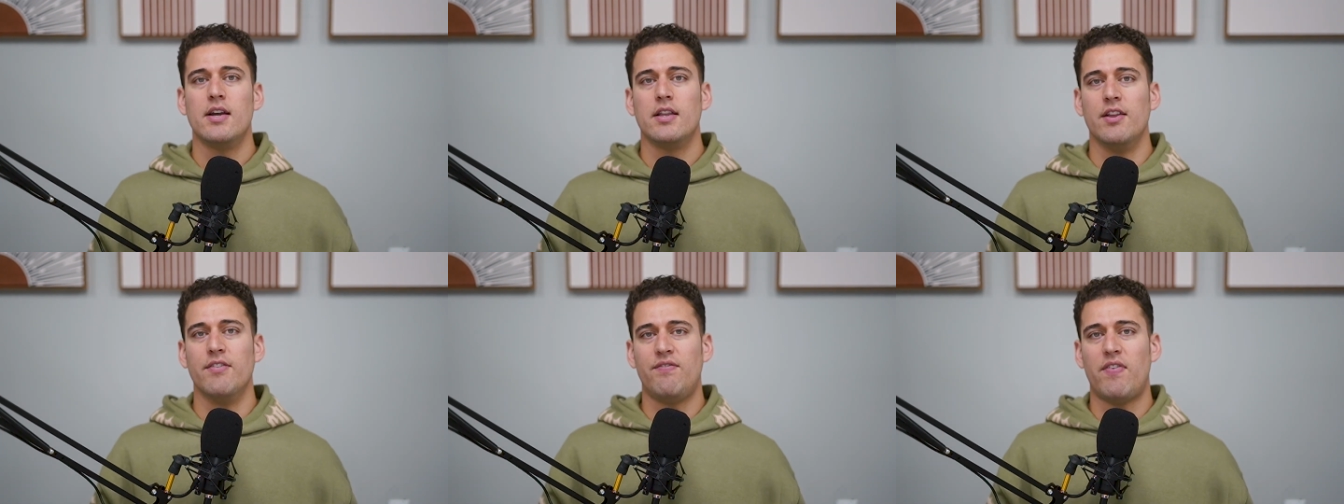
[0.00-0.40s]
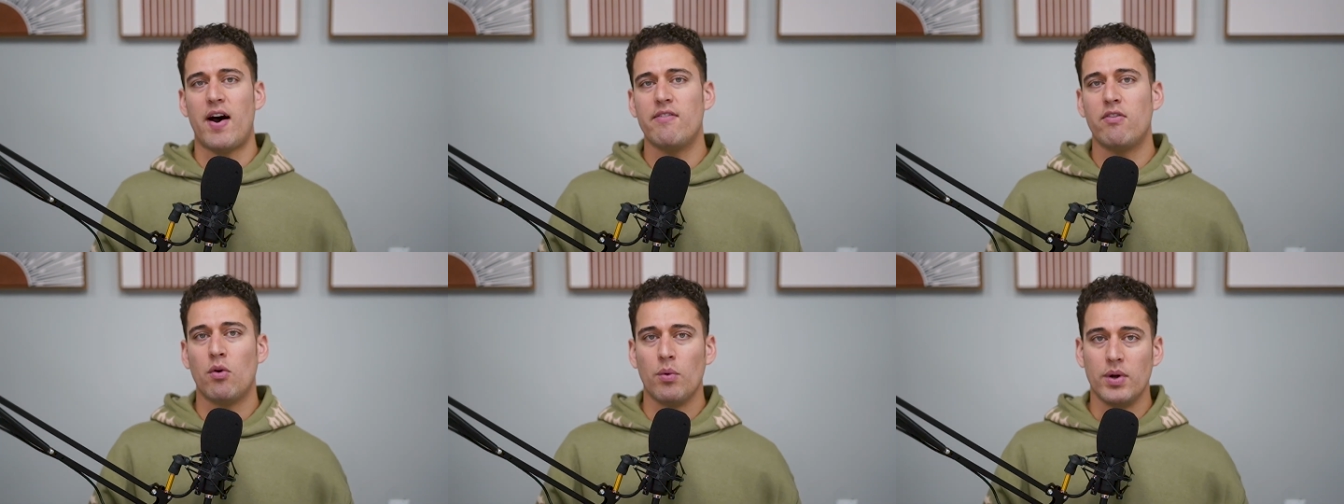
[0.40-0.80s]
the
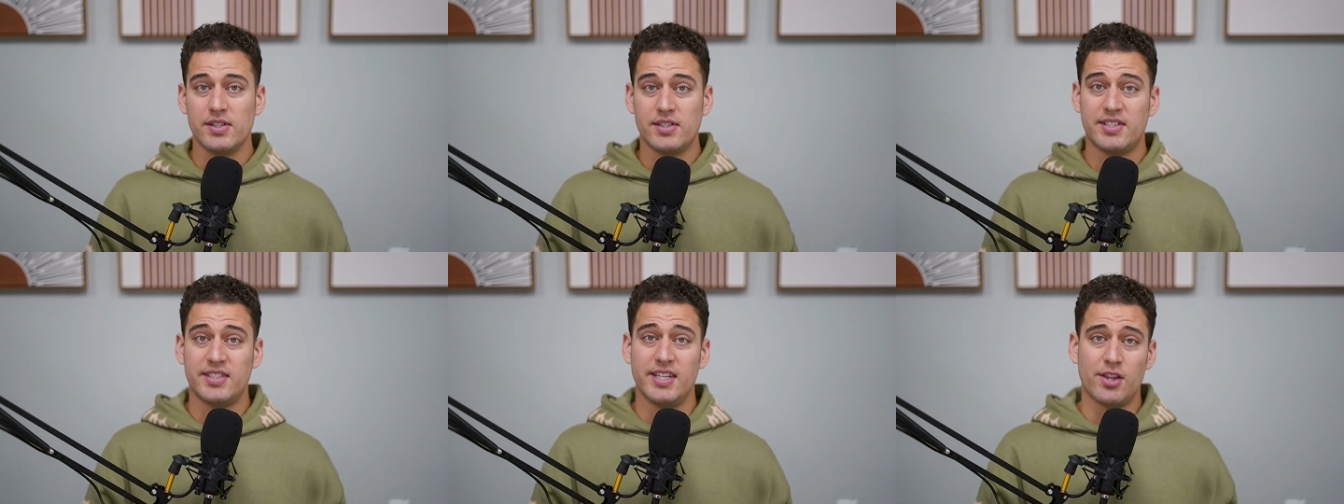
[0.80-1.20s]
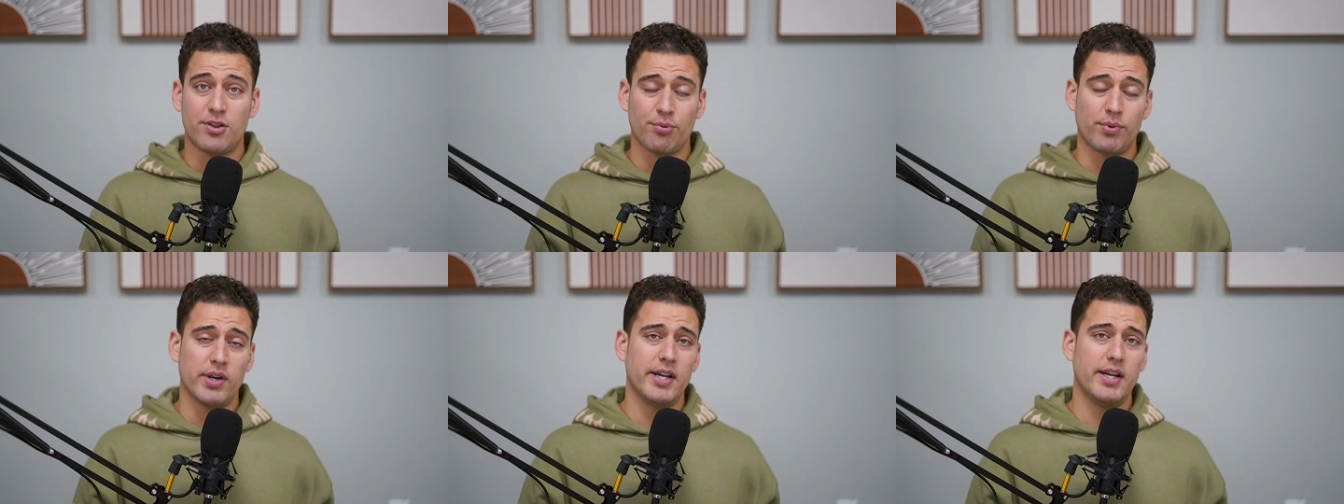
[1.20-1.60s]

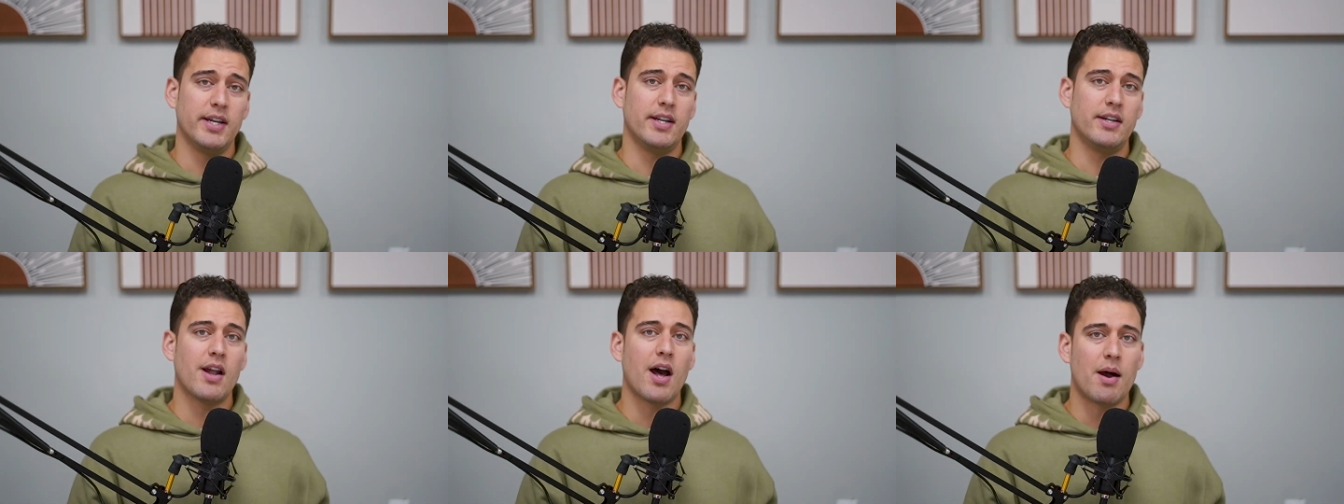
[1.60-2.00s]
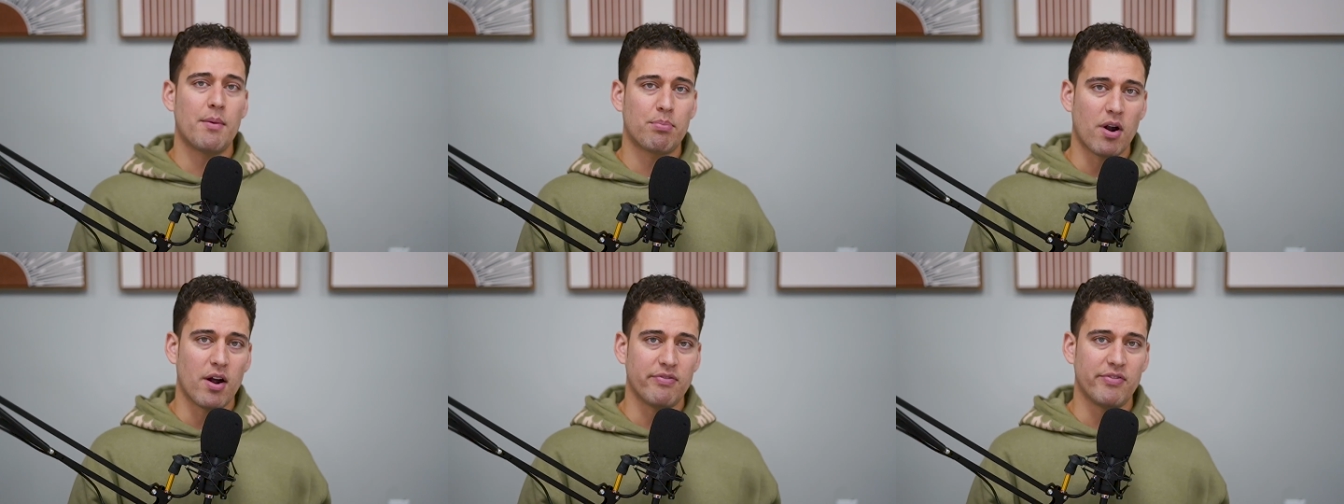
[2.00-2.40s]
501c3
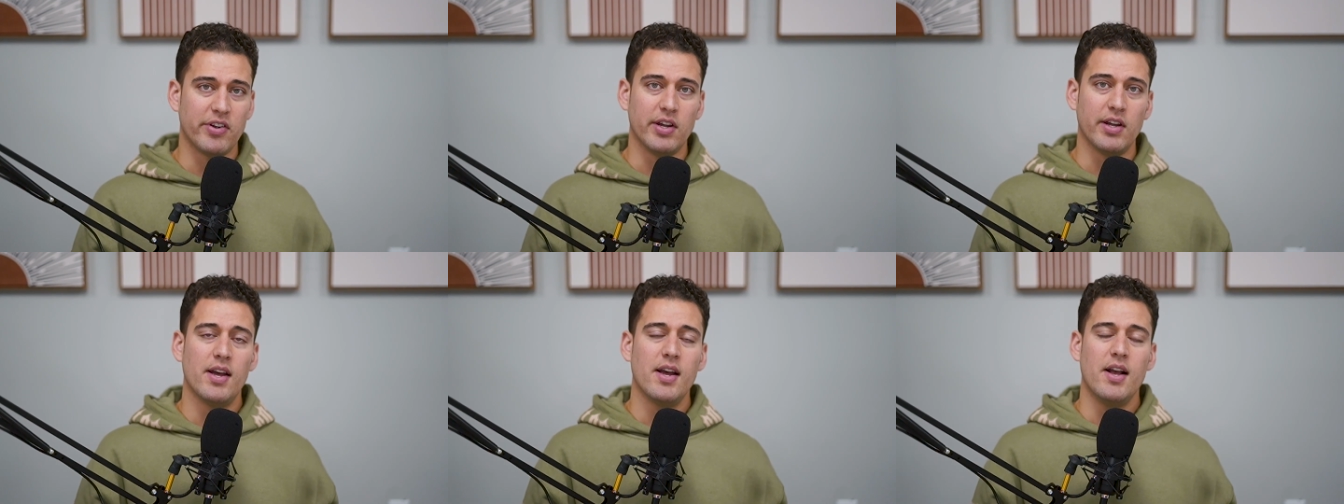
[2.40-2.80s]
nonprofit